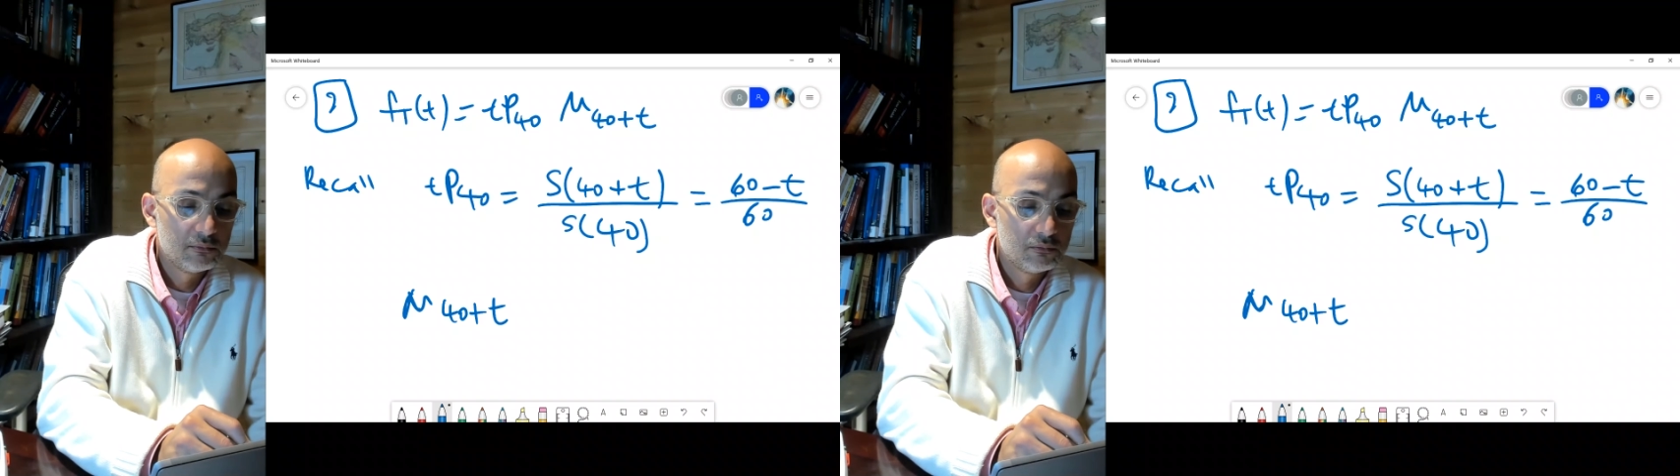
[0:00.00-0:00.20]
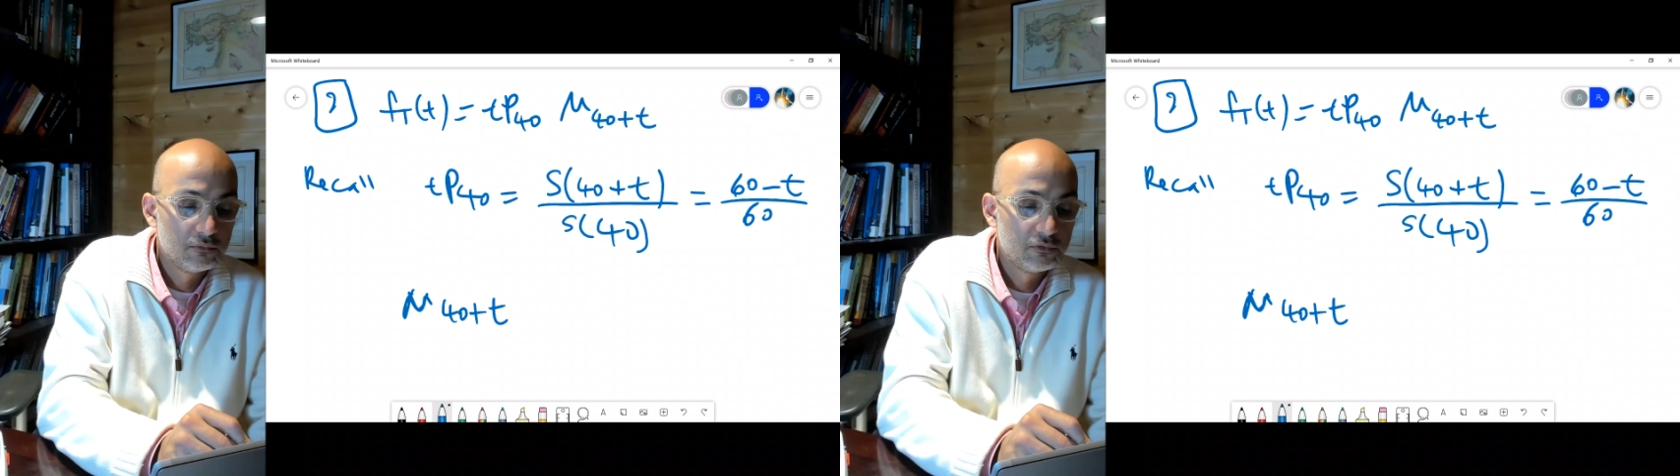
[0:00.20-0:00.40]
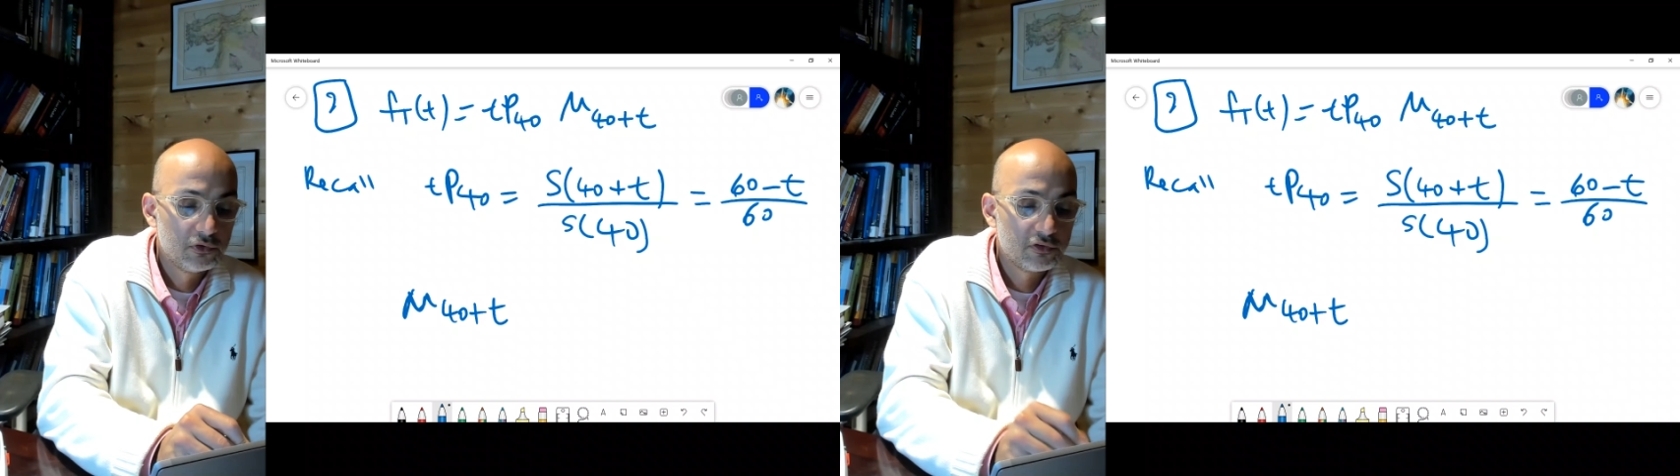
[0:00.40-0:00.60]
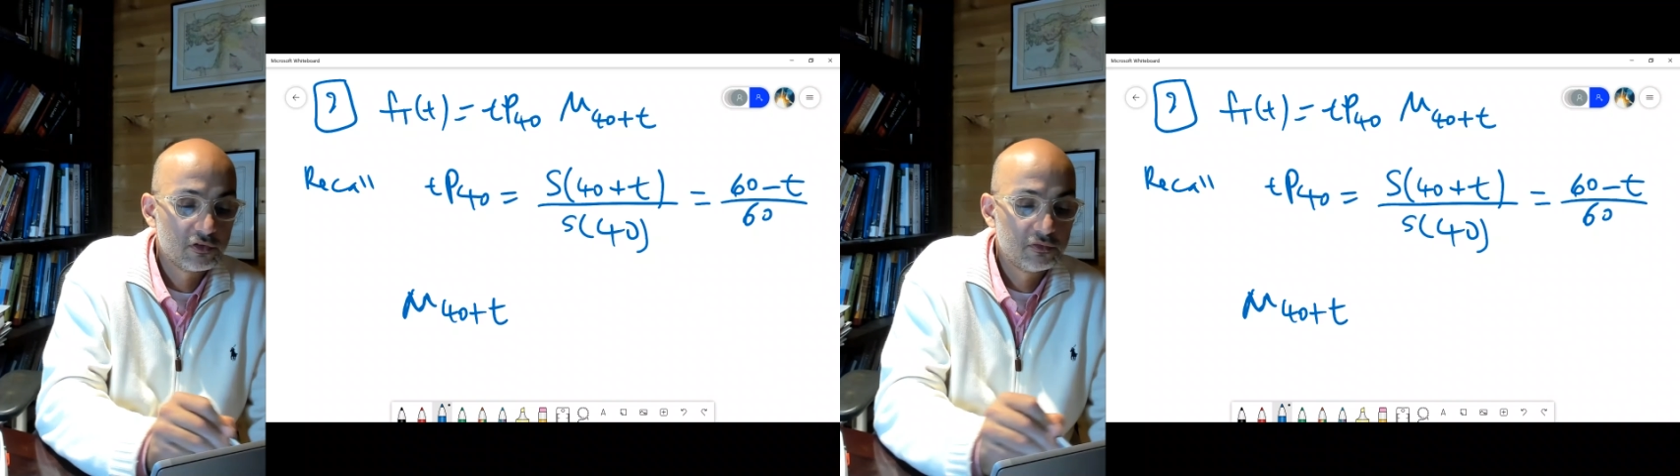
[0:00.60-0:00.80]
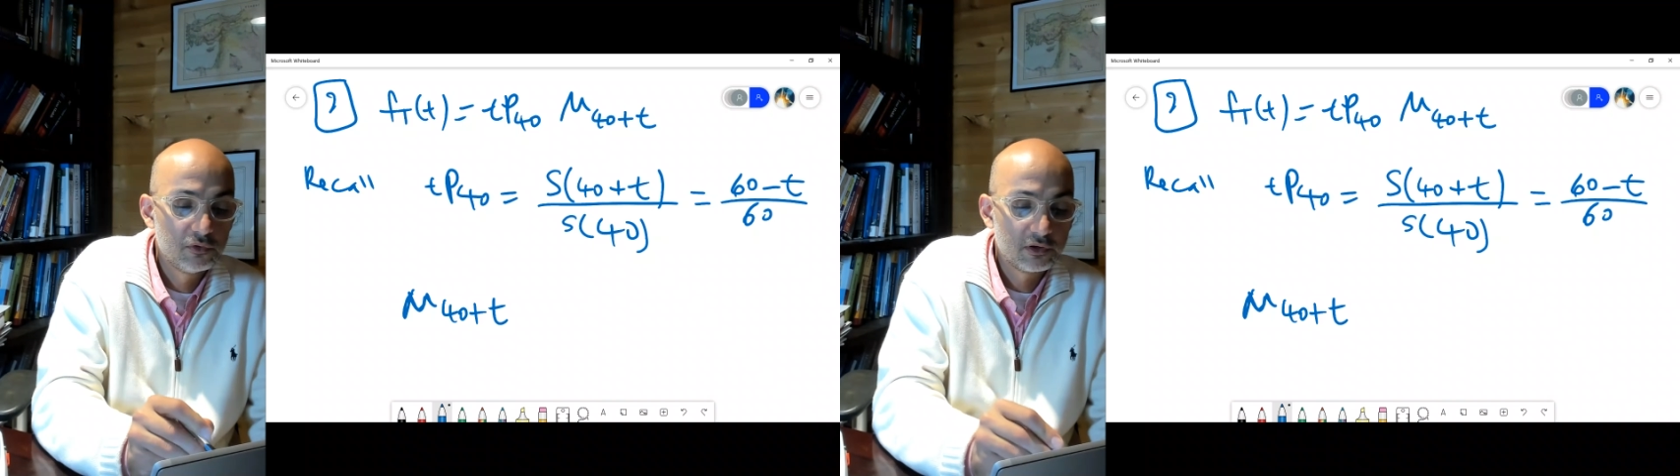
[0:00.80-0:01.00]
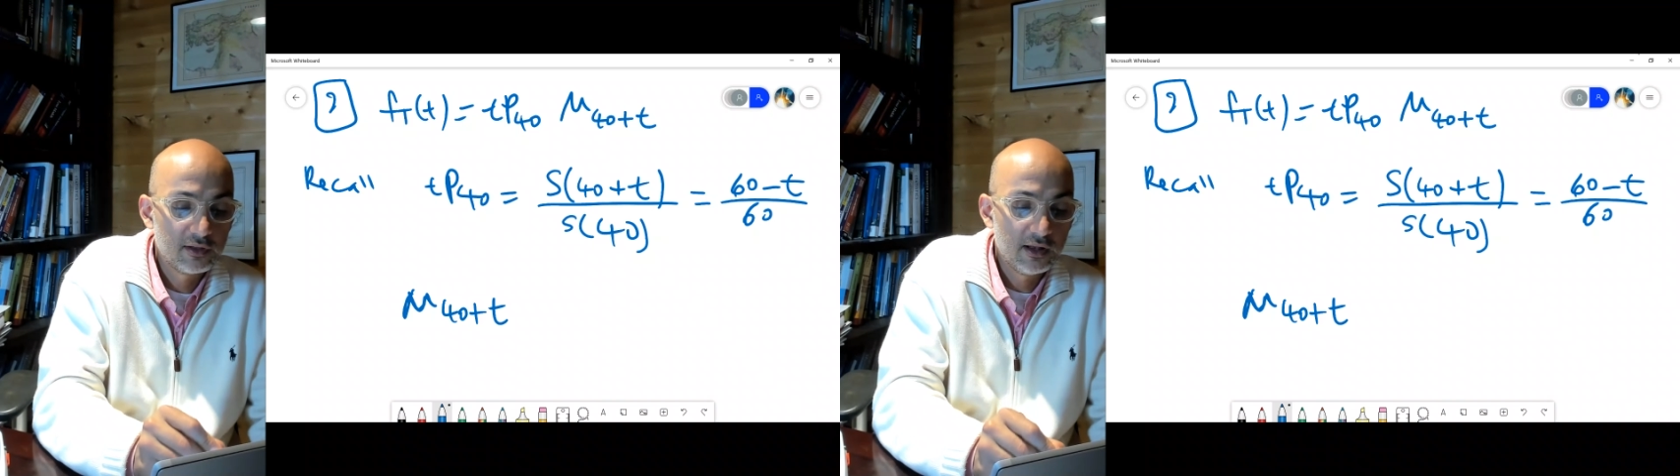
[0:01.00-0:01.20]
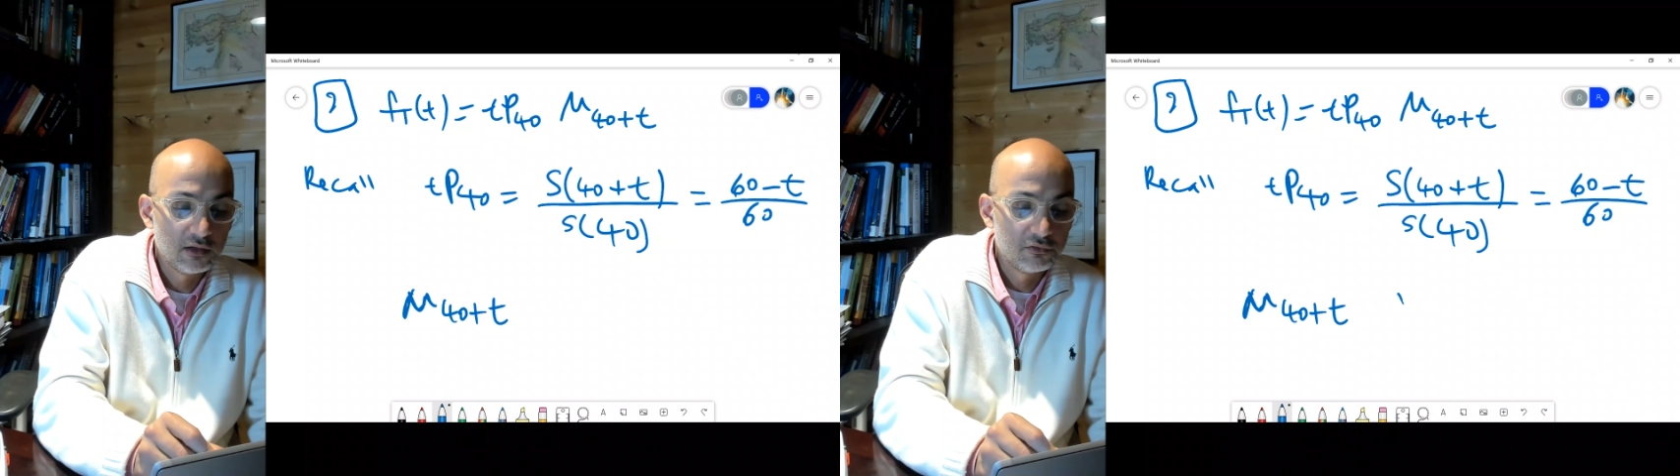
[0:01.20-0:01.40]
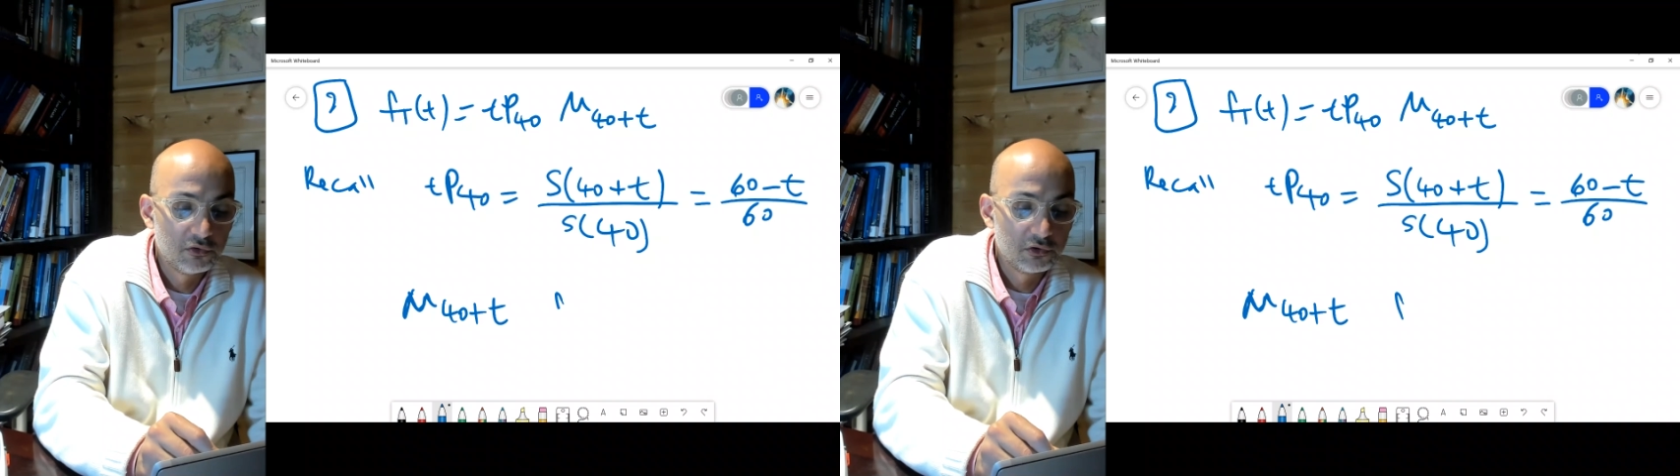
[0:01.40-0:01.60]
force of mortality
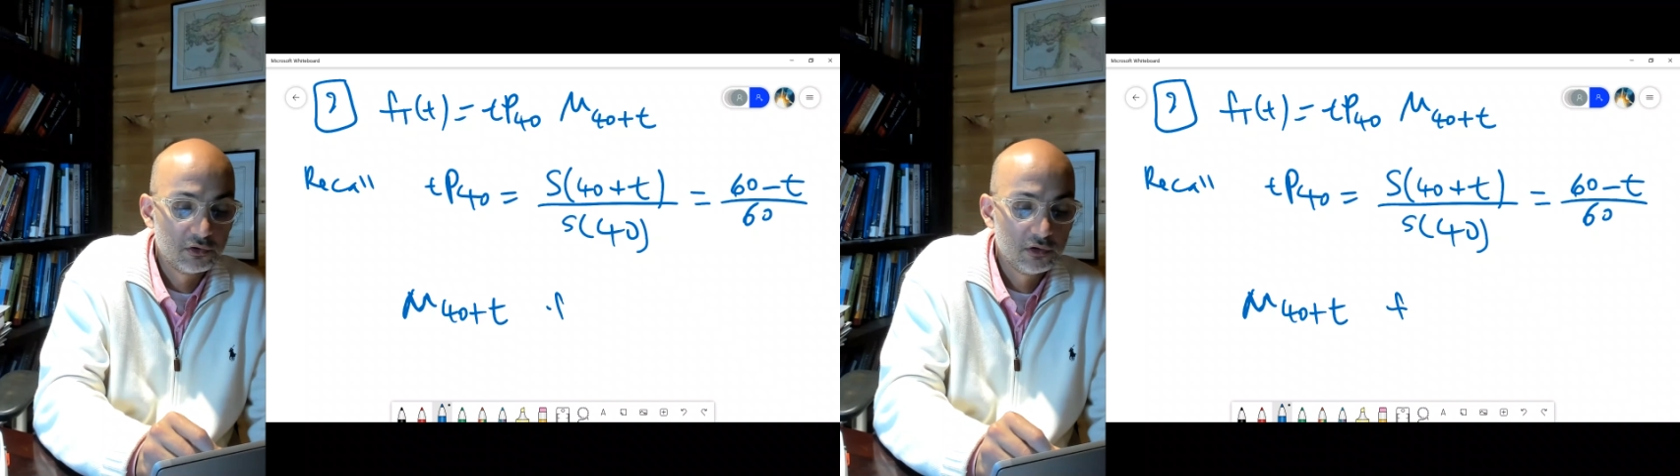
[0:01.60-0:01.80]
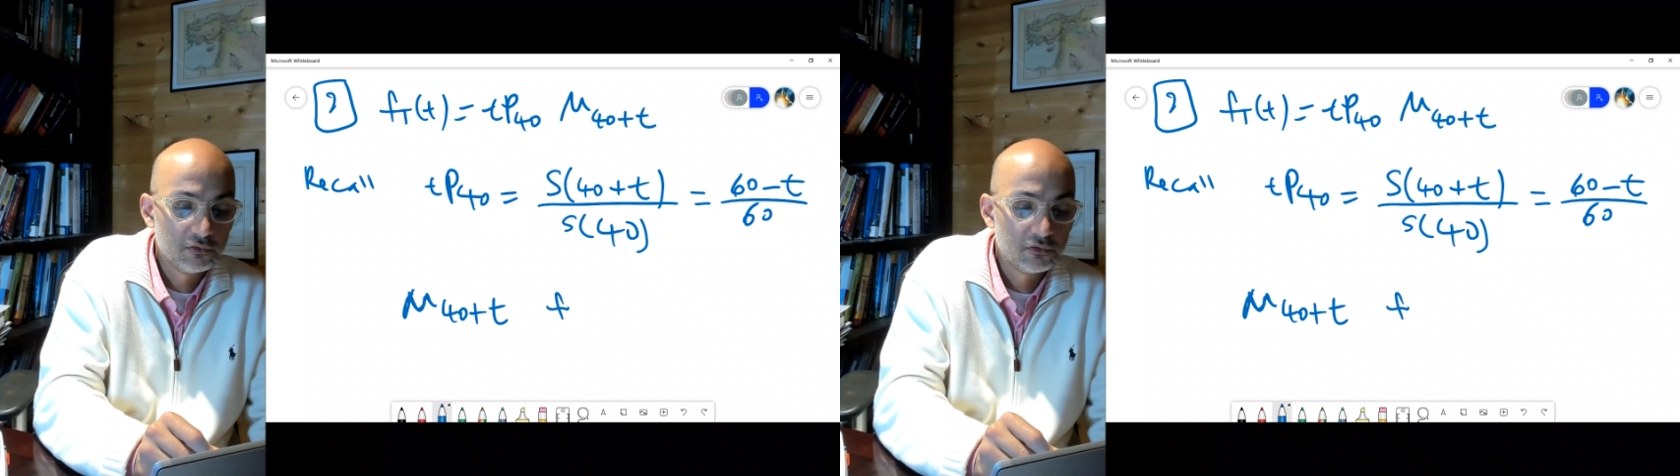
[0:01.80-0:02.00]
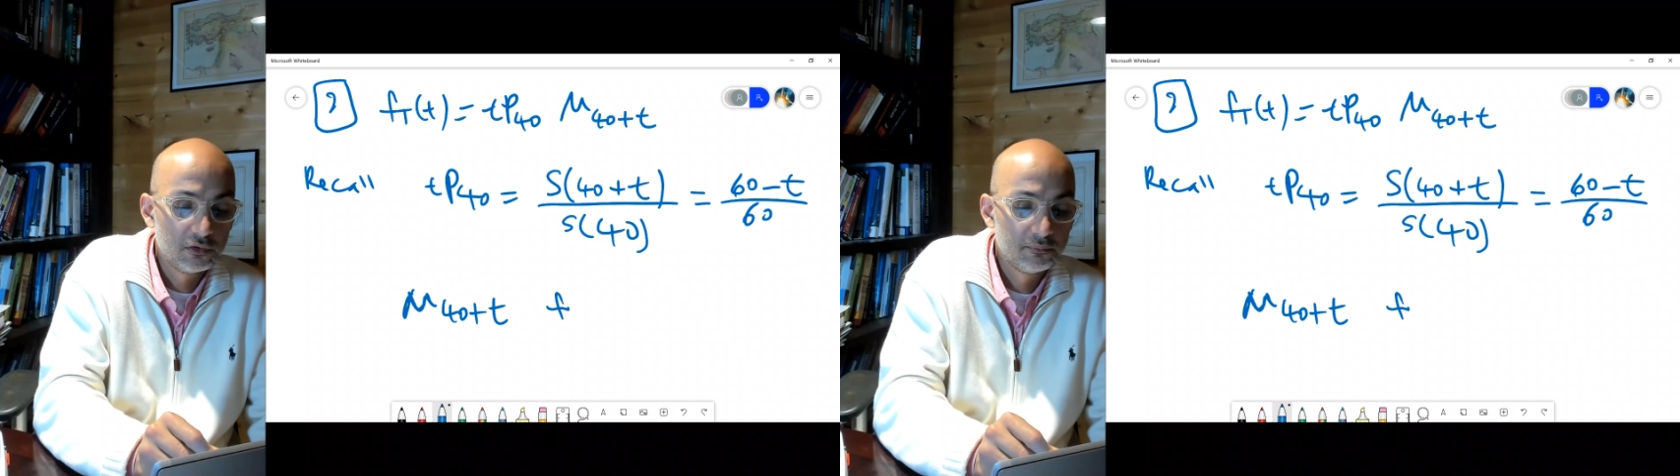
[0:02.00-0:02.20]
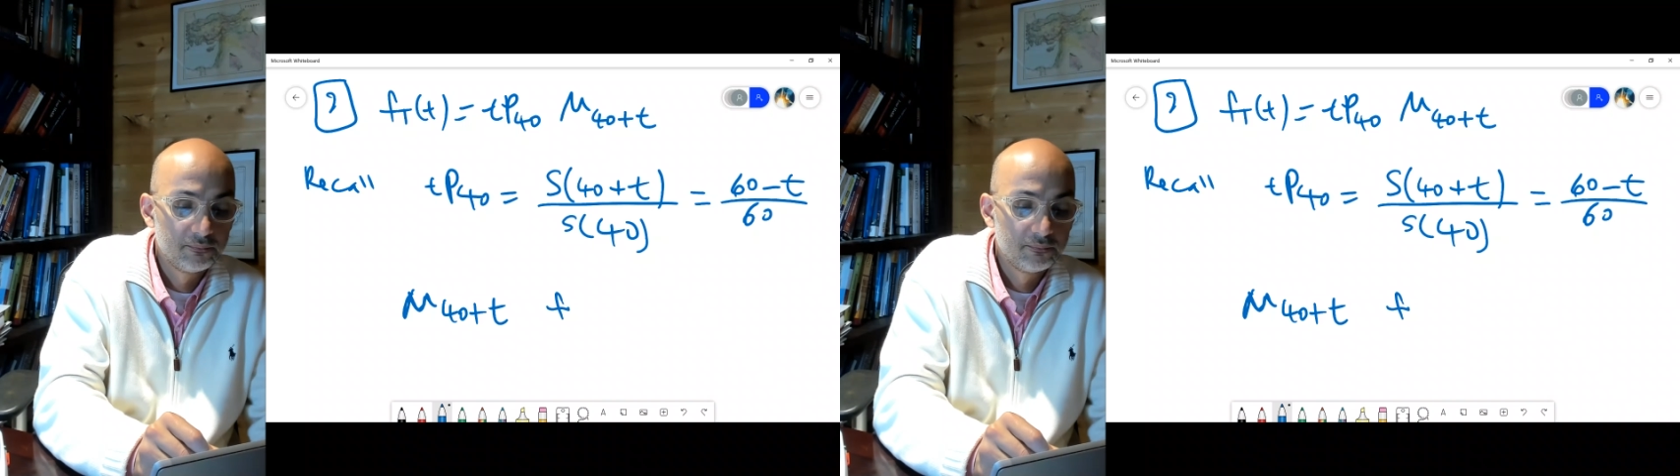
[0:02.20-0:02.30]
for uniform,